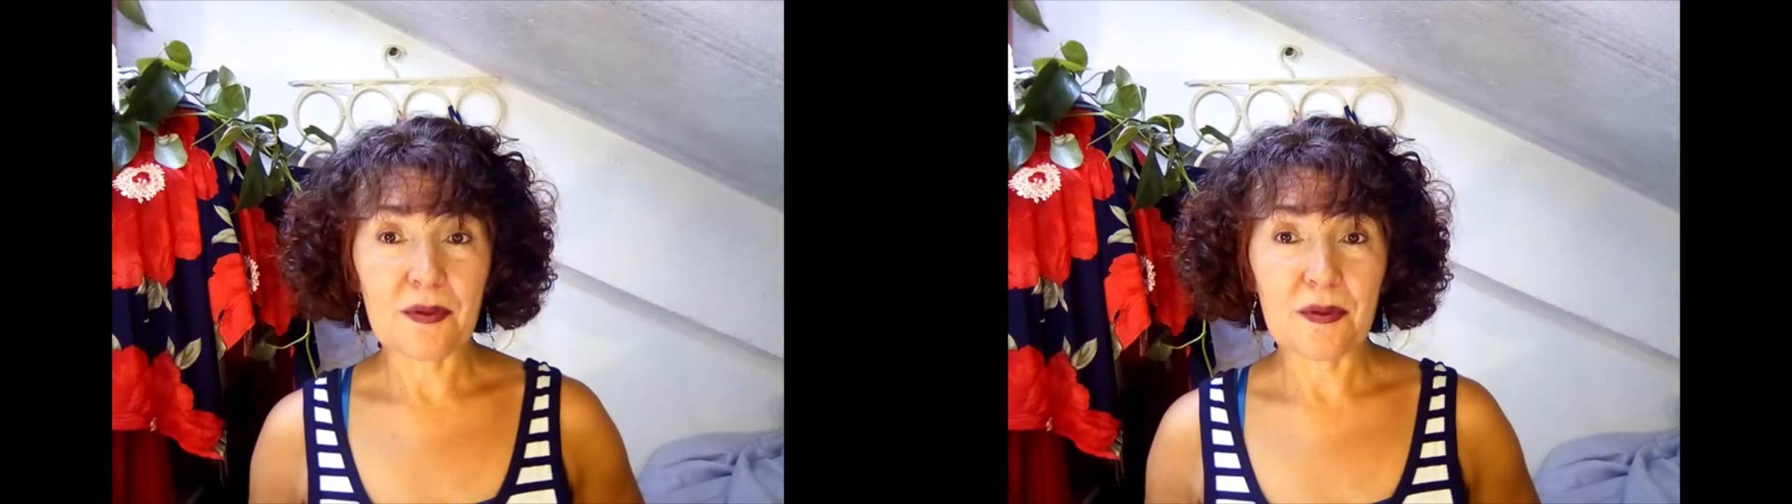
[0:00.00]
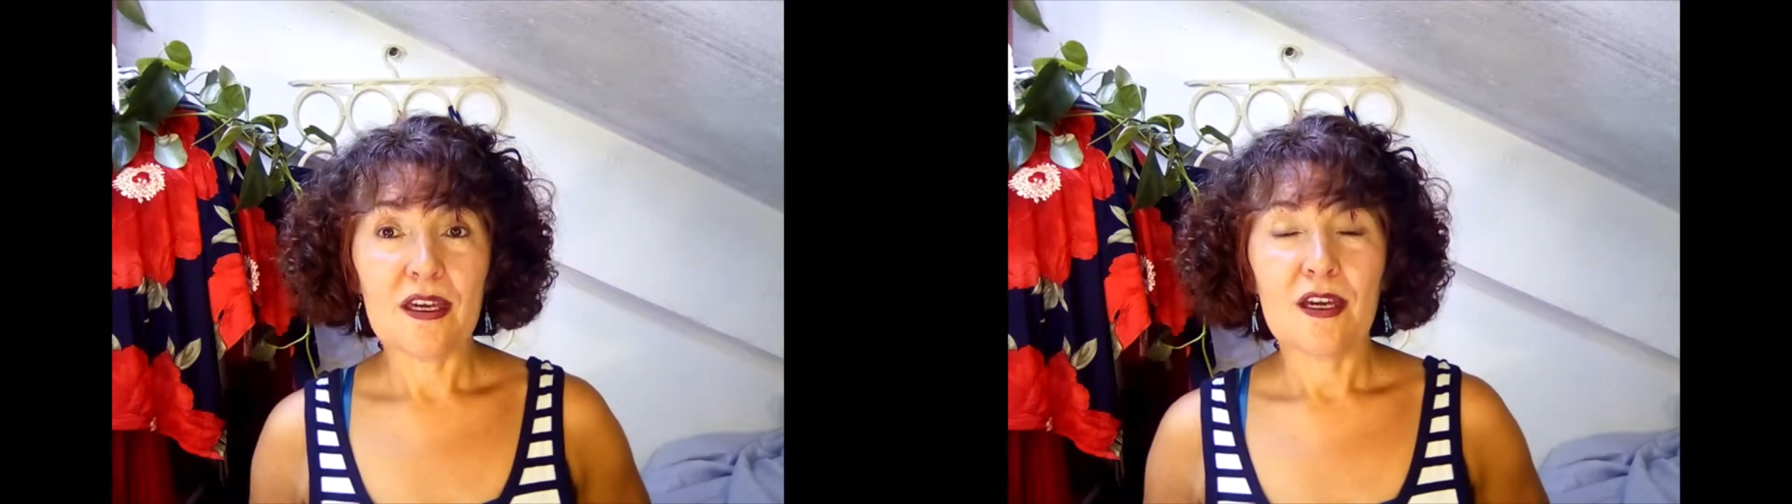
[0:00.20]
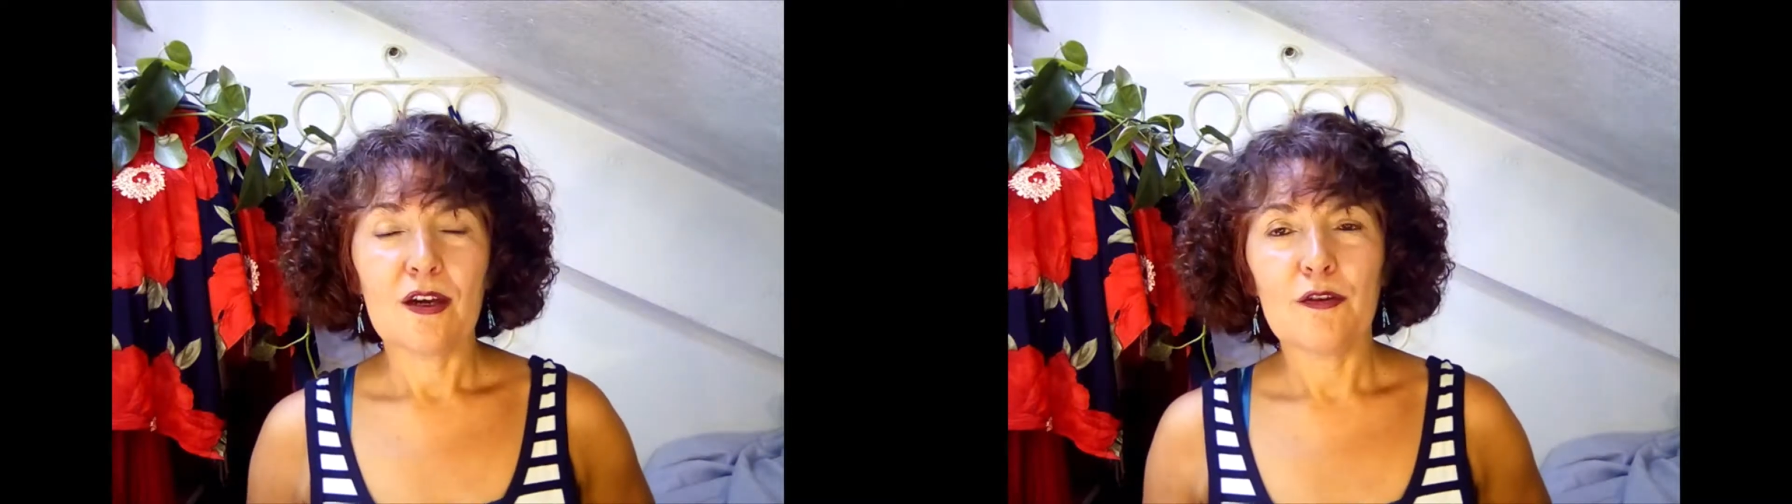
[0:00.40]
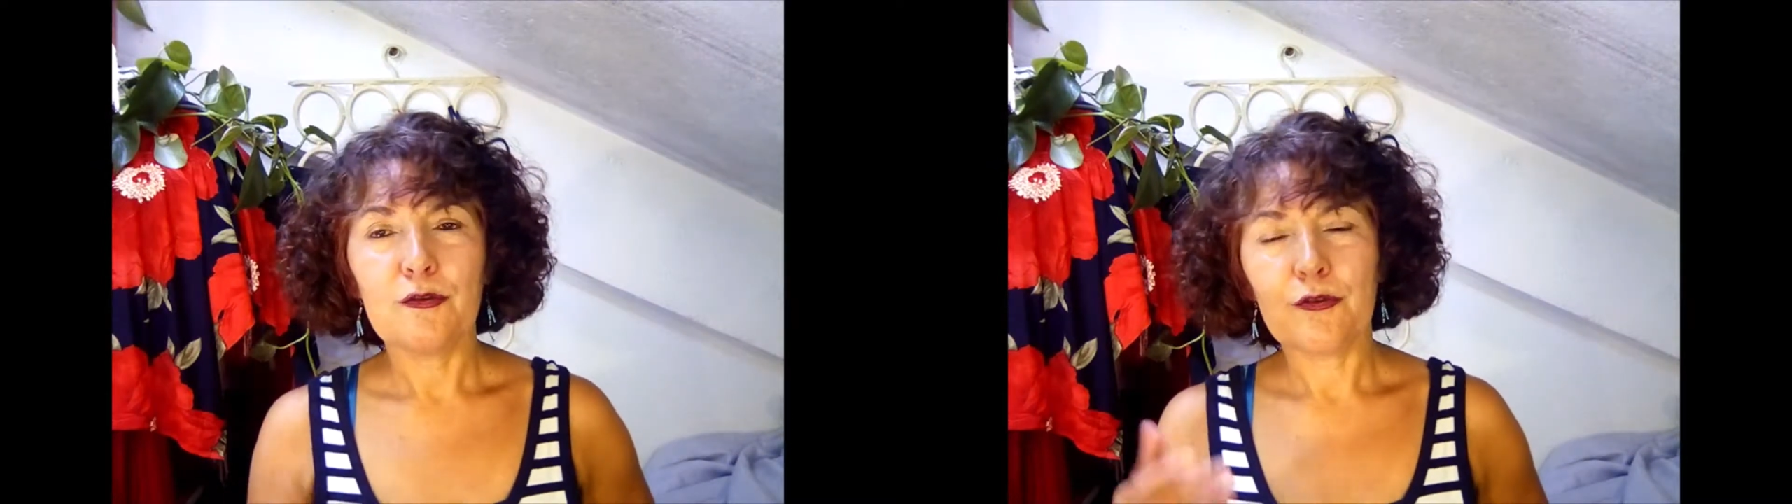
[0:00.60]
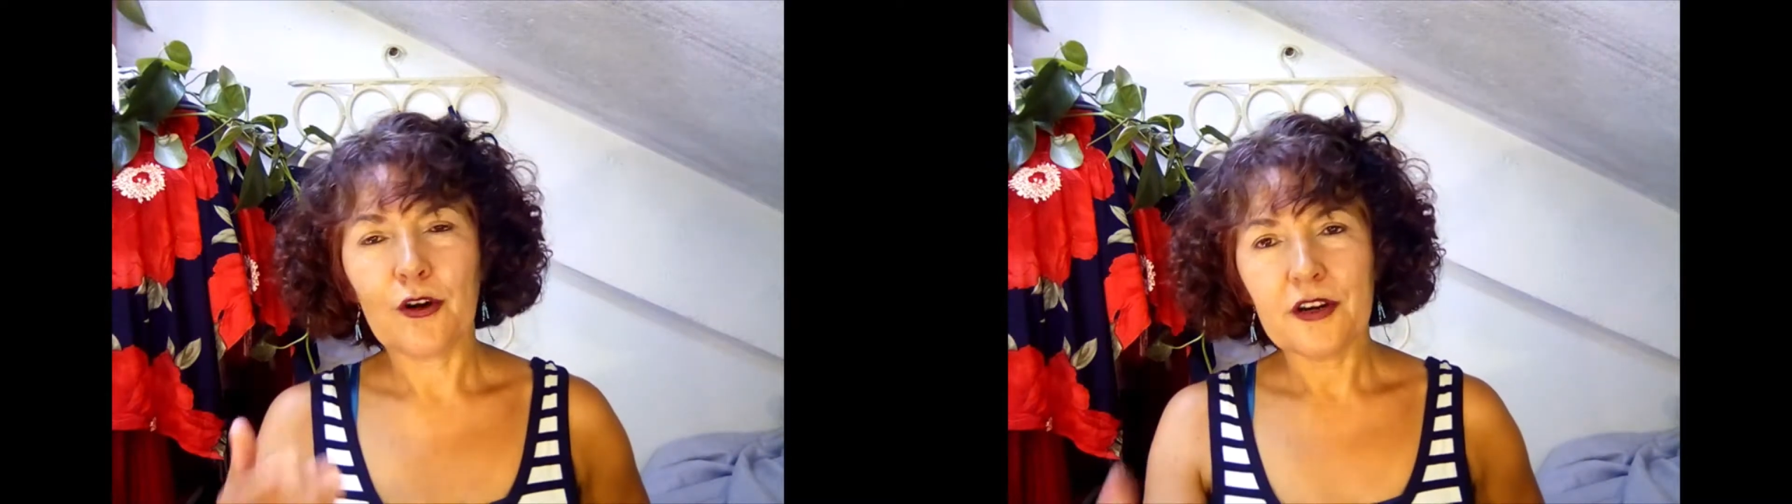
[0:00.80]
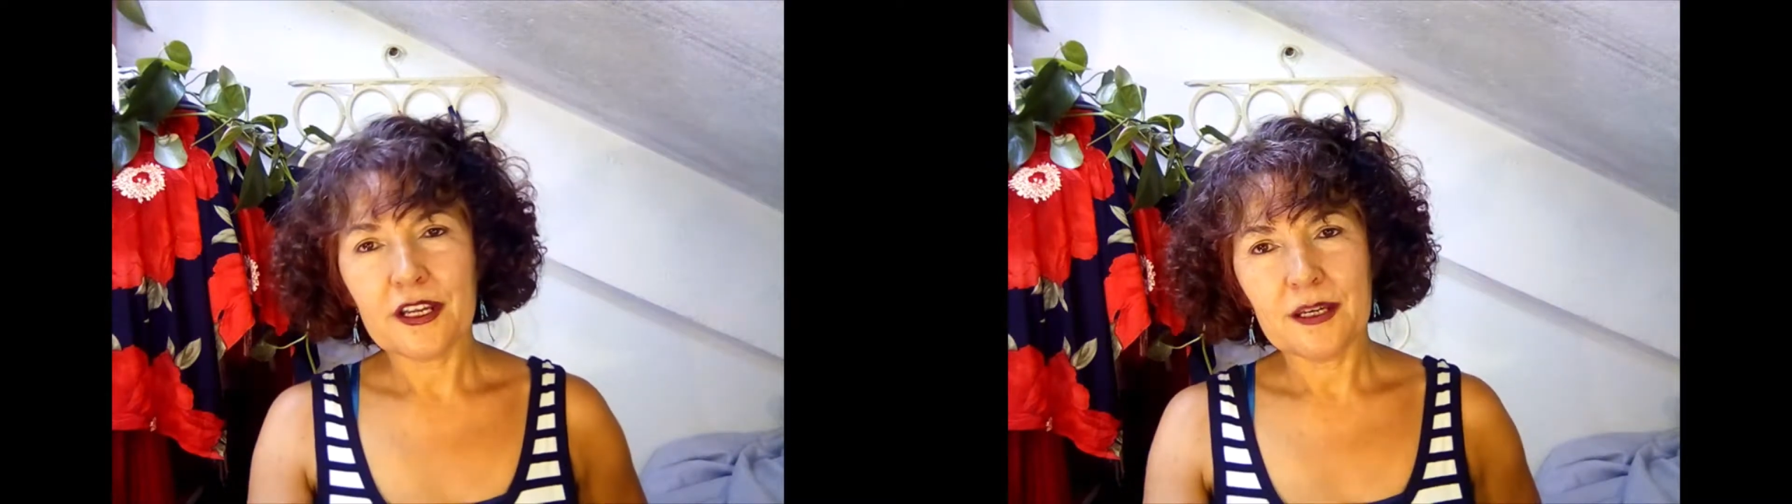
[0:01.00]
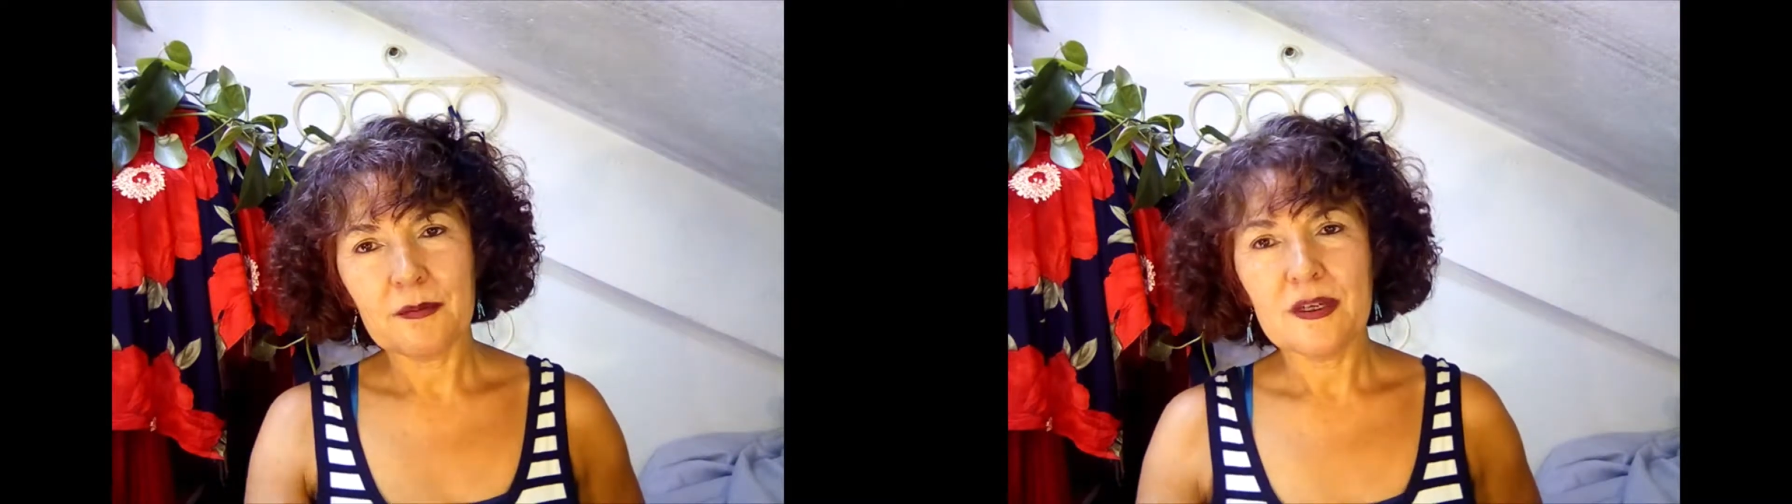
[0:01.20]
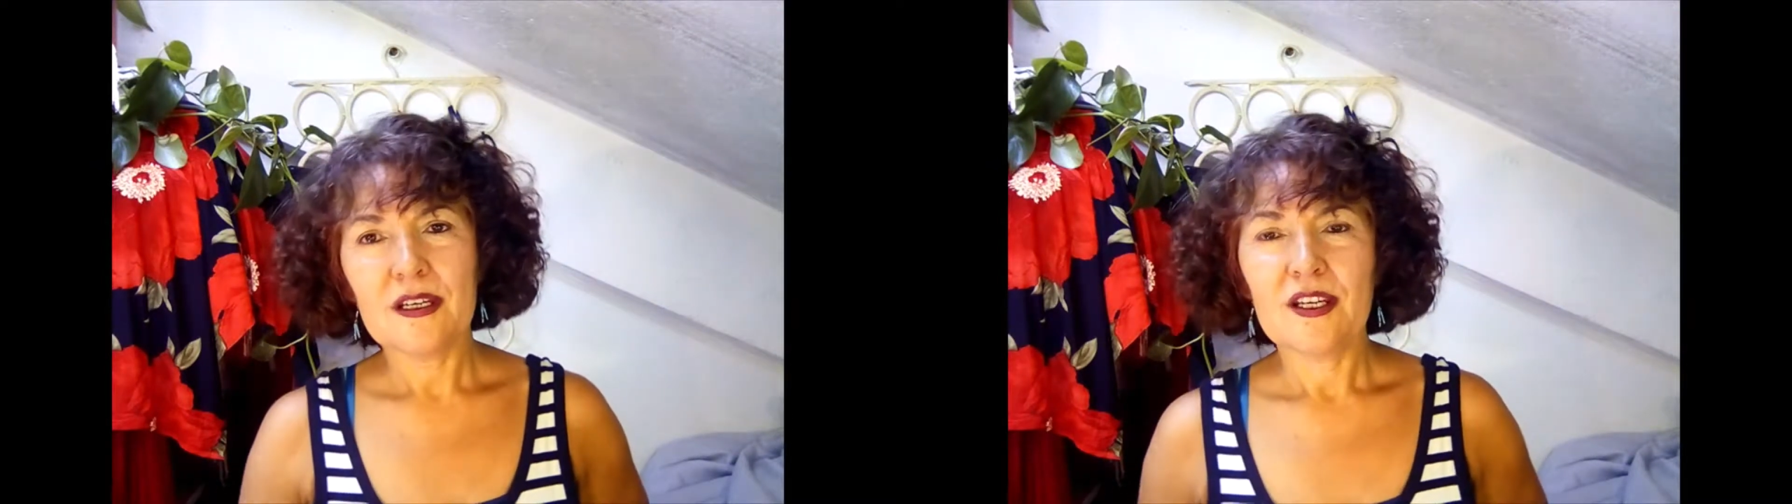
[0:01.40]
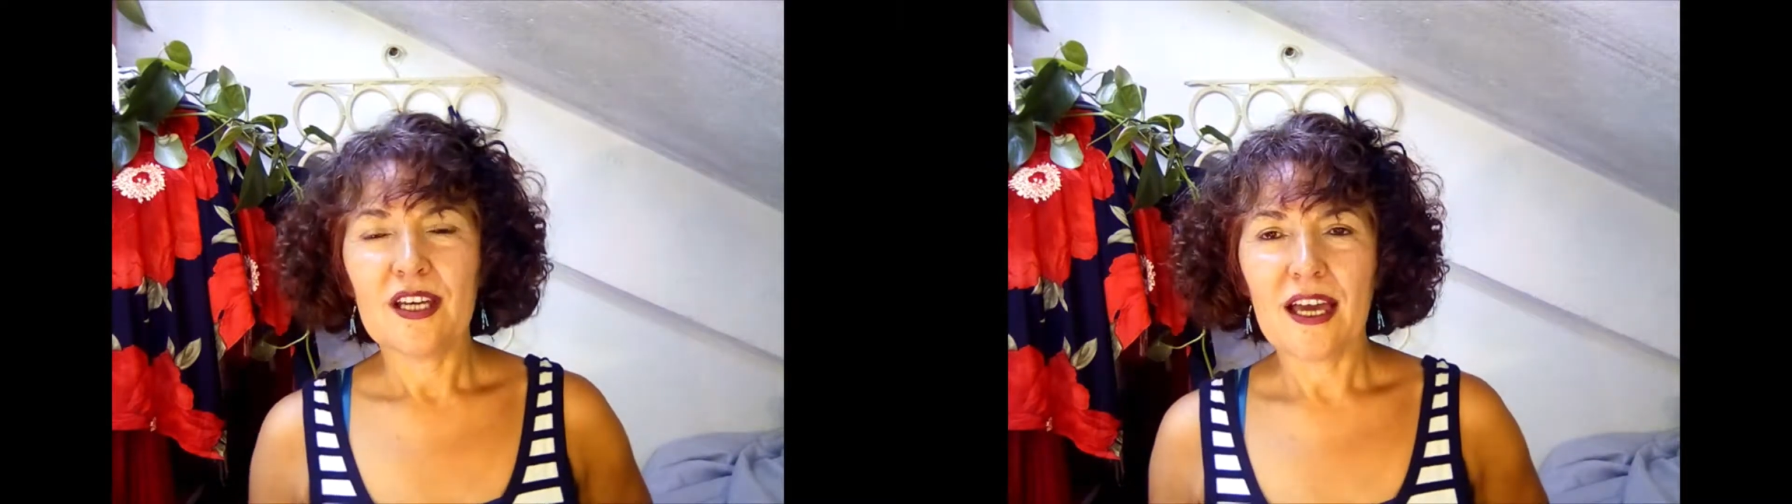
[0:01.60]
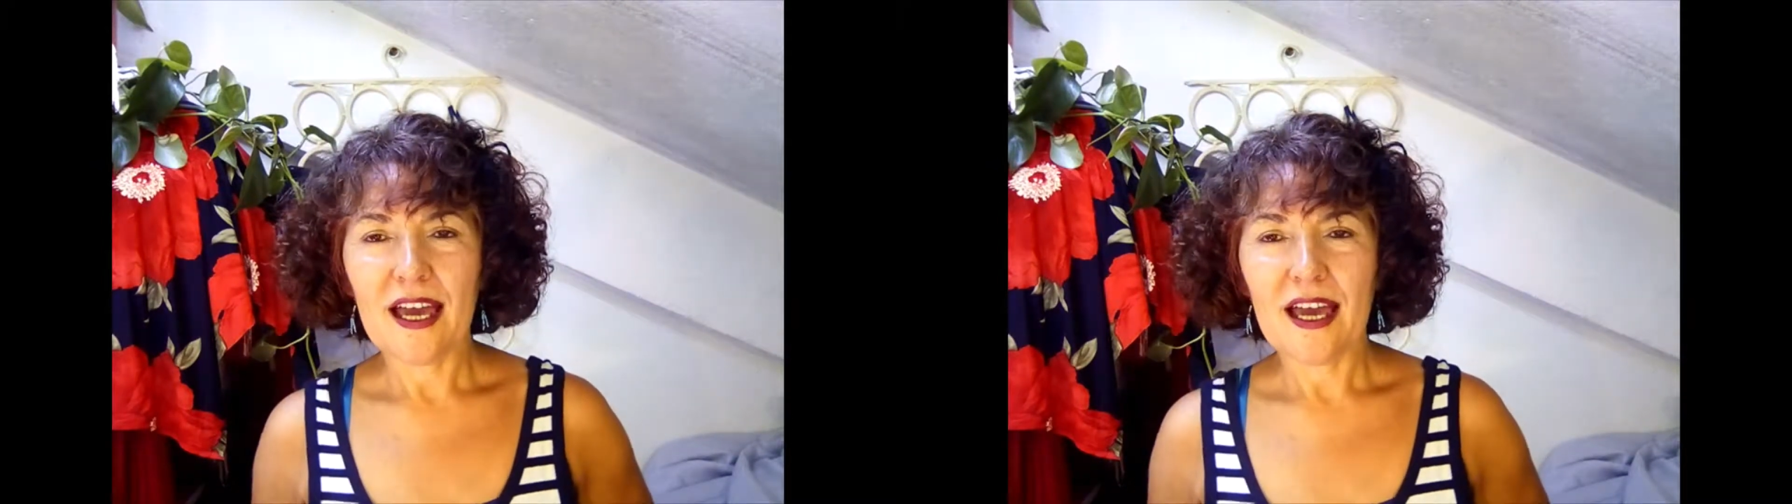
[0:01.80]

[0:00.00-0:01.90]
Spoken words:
committed suicide.